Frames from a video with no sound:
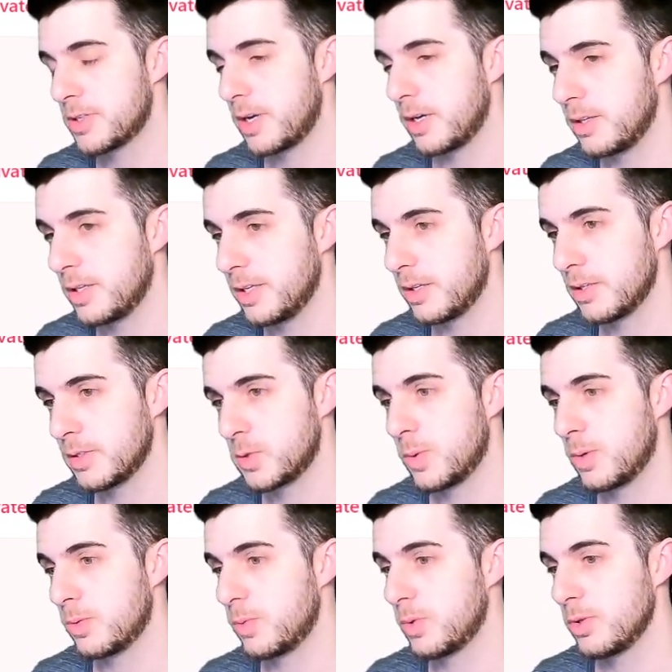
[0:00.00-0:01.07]
I think this
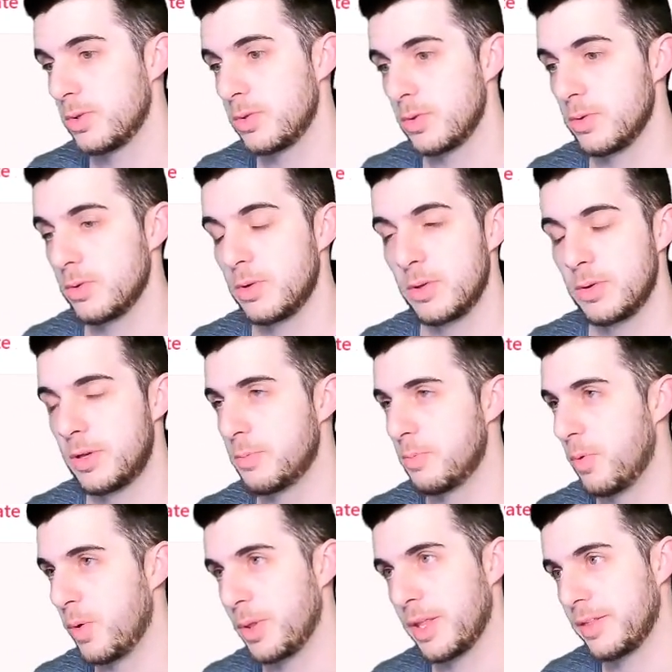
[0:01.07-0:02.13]
one will do
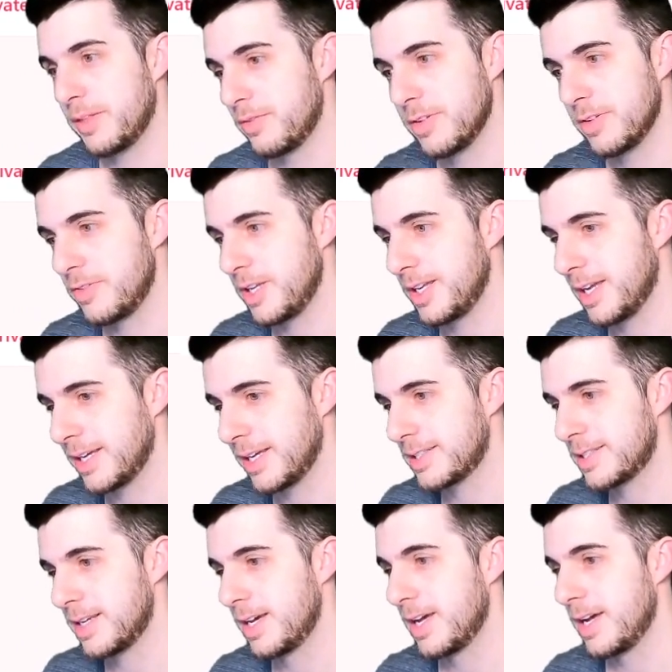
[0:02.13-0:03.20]
more than the 15x.